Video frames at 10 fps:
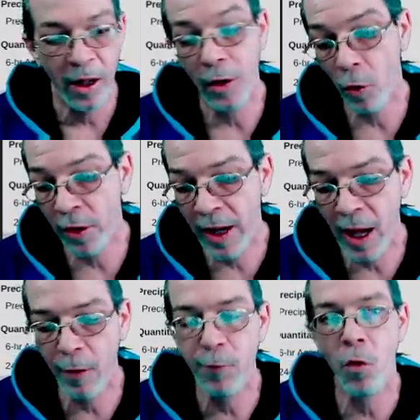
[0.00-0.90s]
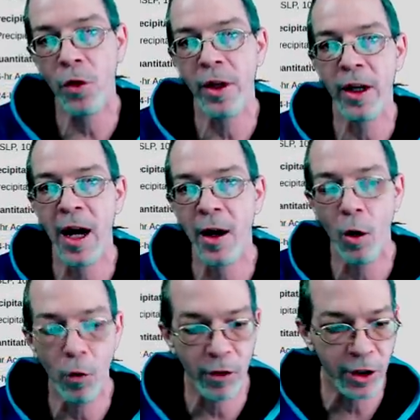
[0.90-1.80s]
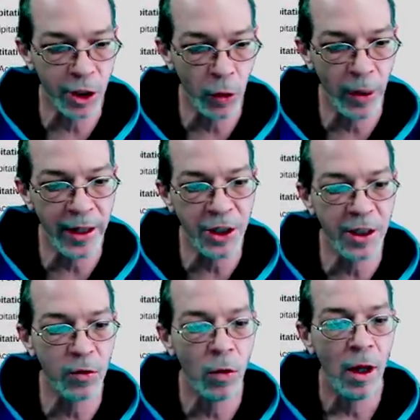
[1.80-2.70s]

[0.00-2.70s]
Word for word: Northern California got over two inches